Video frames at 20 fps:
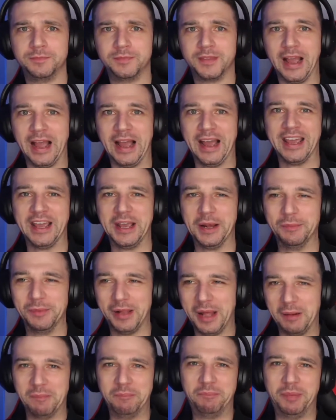I hear him
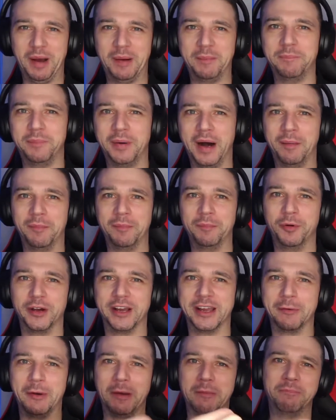like Bam Bam, but
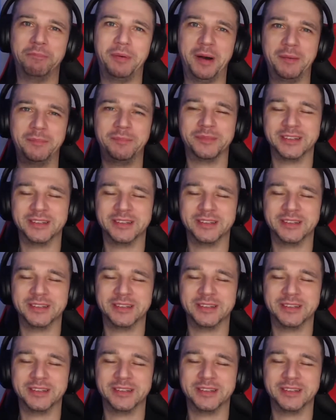he went Bam.